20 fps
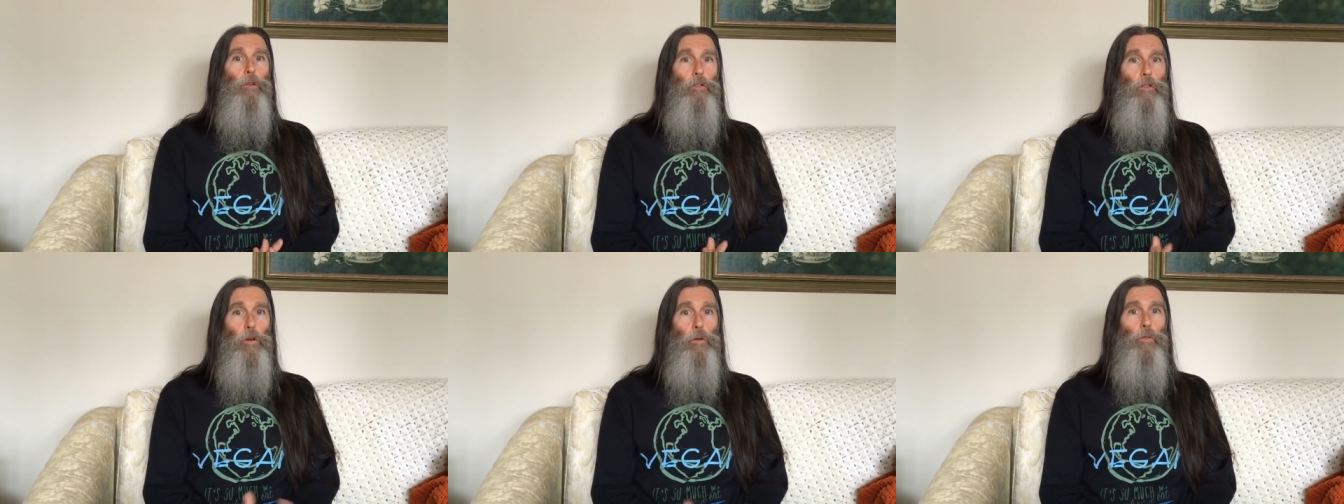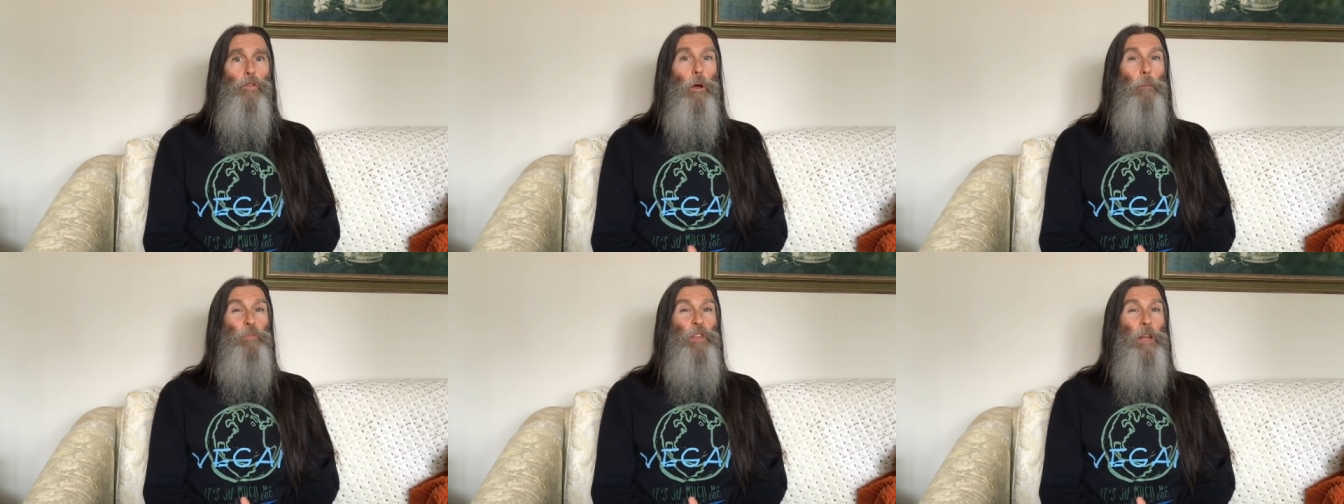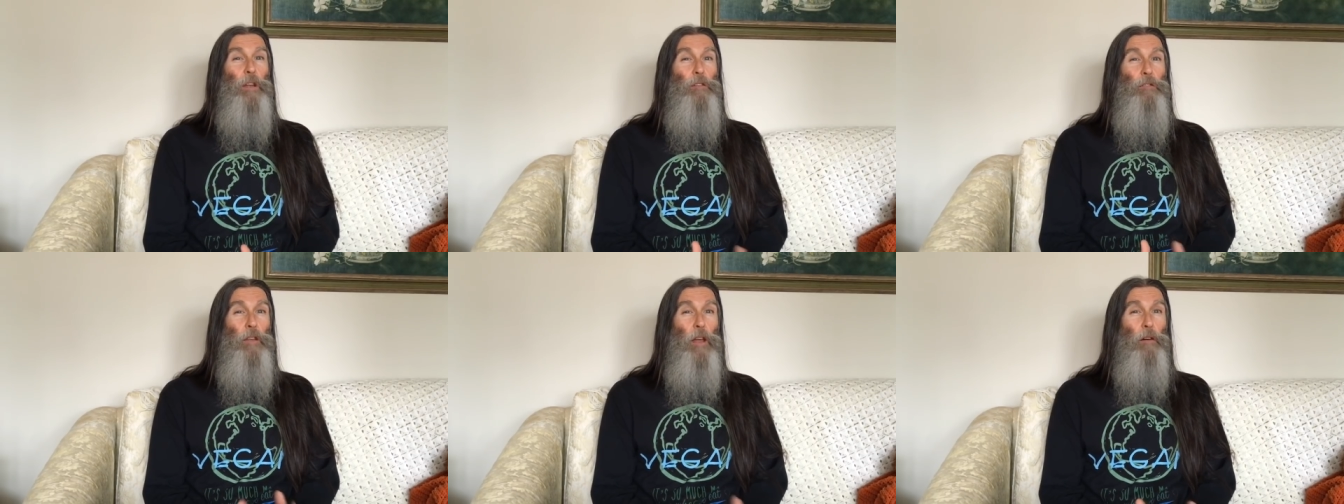do
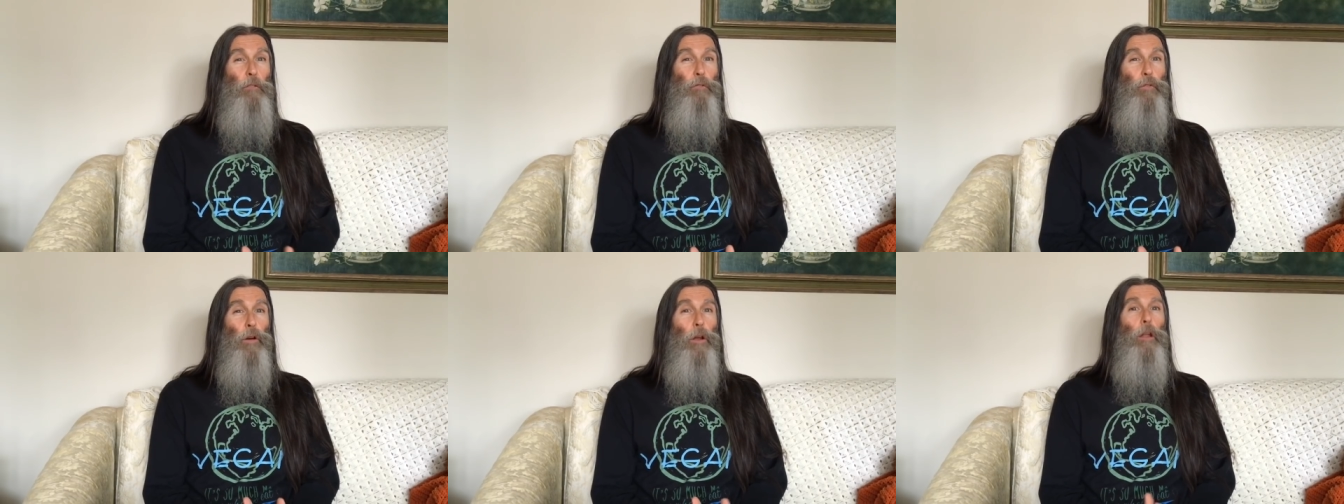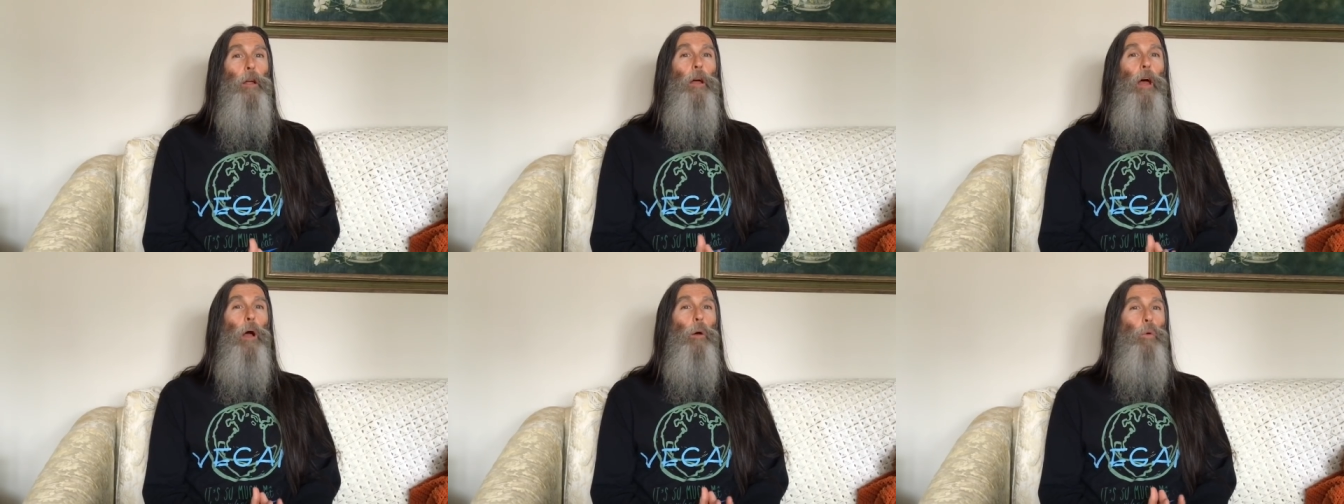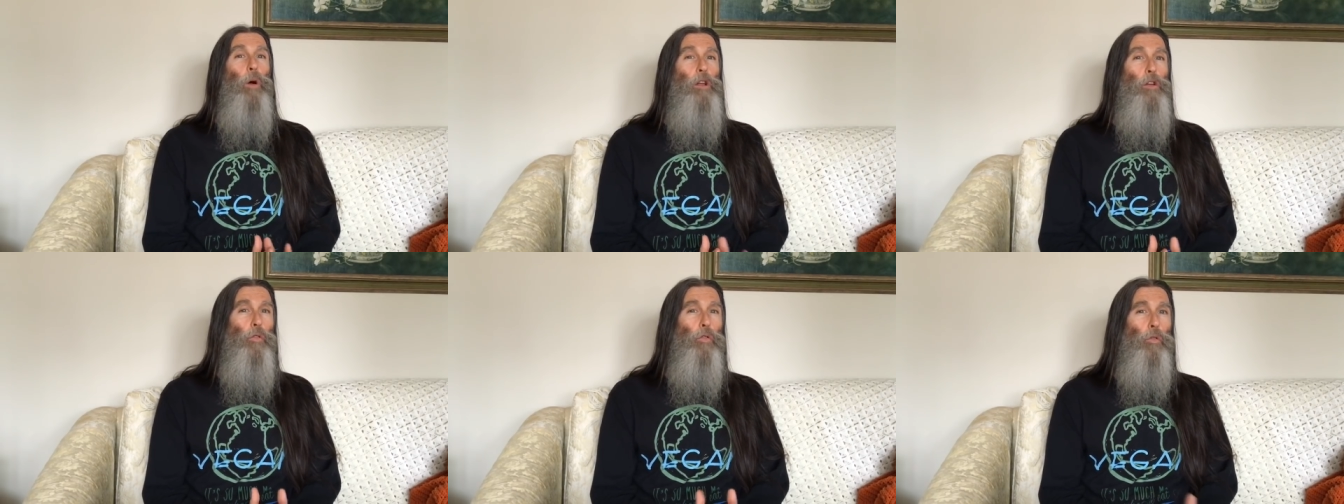something different. And
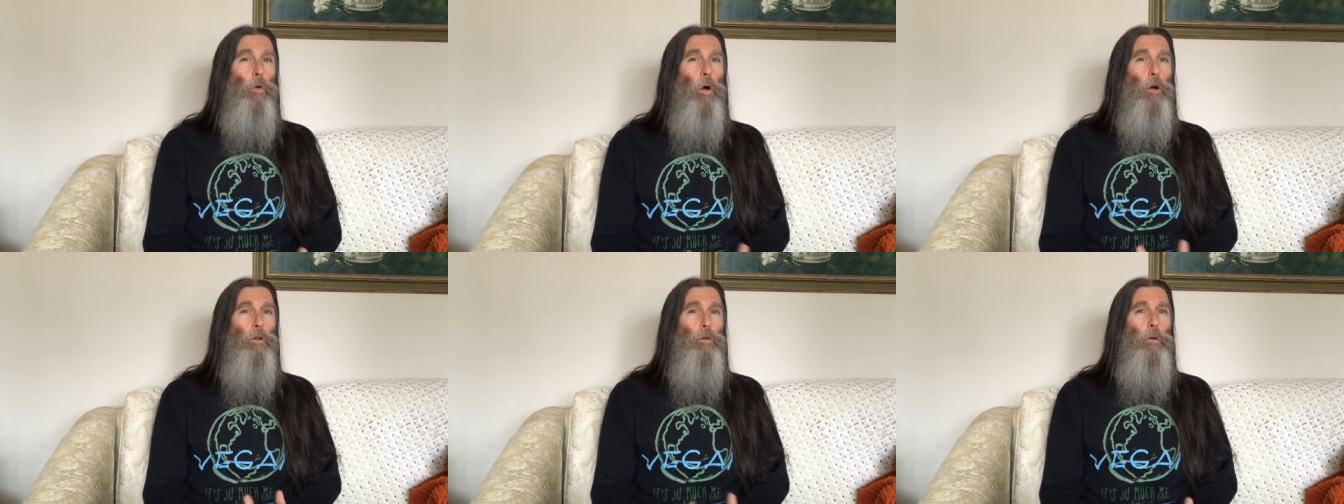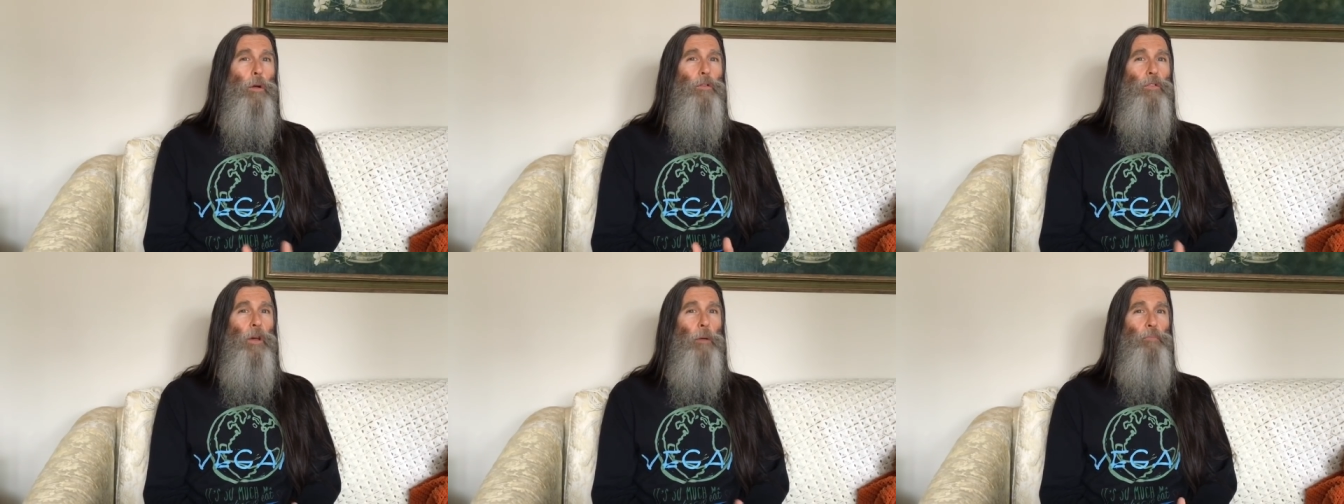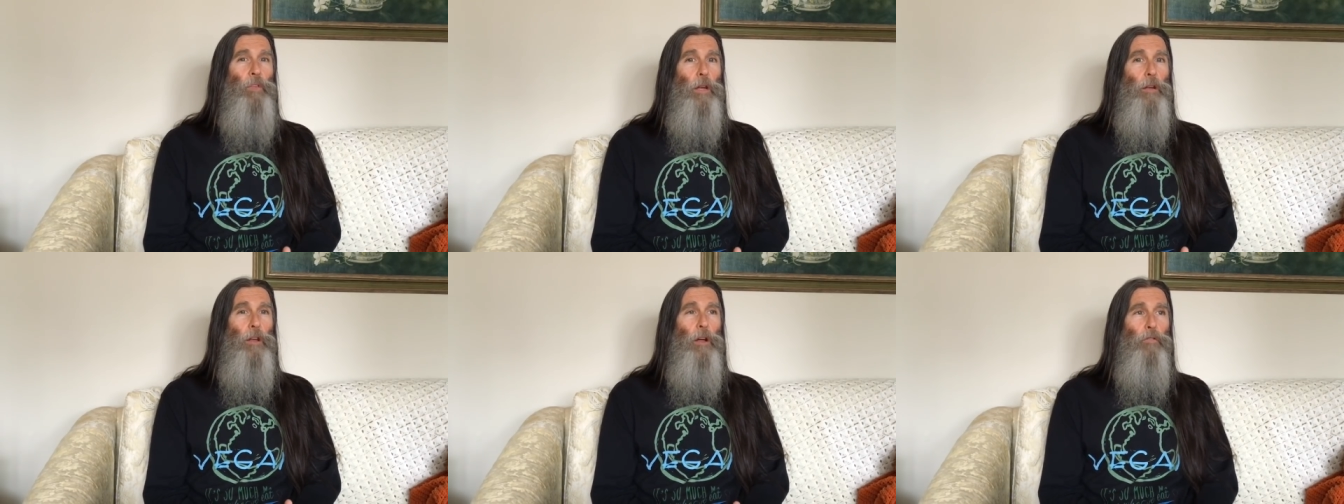when you start doing
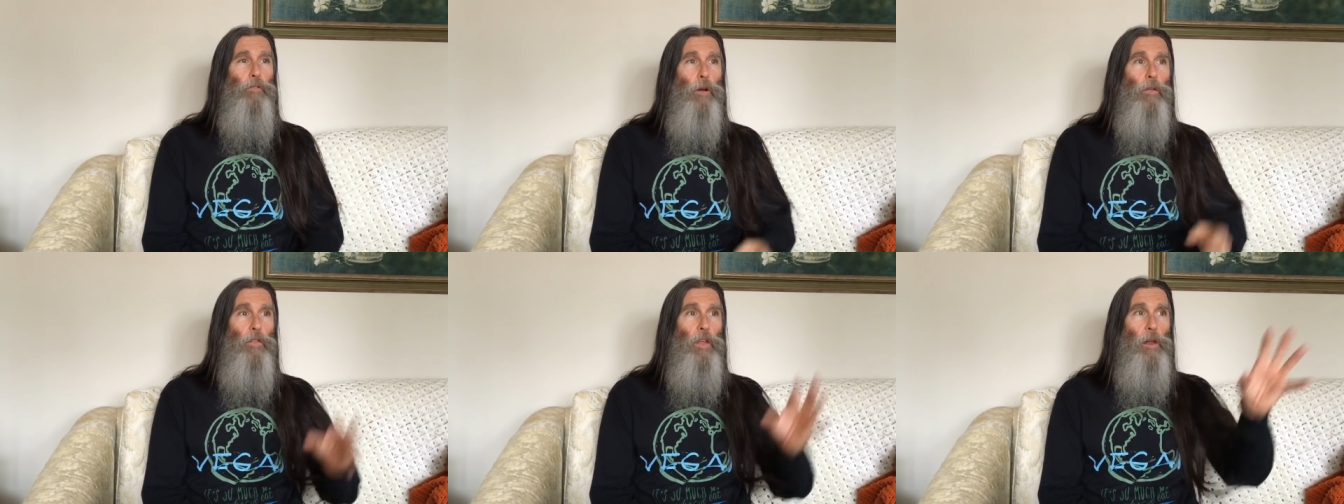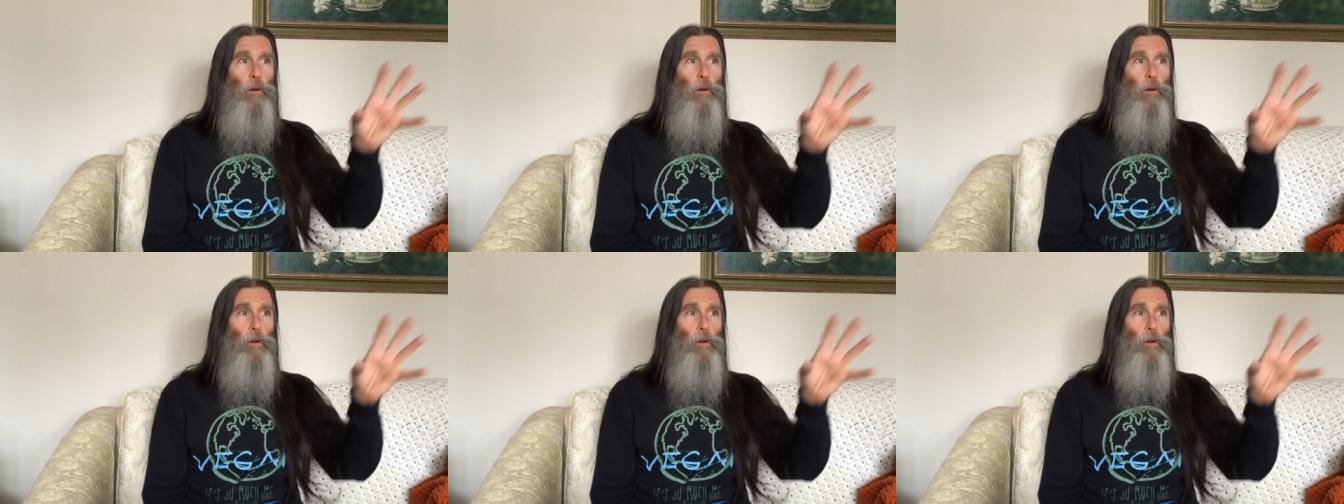something different,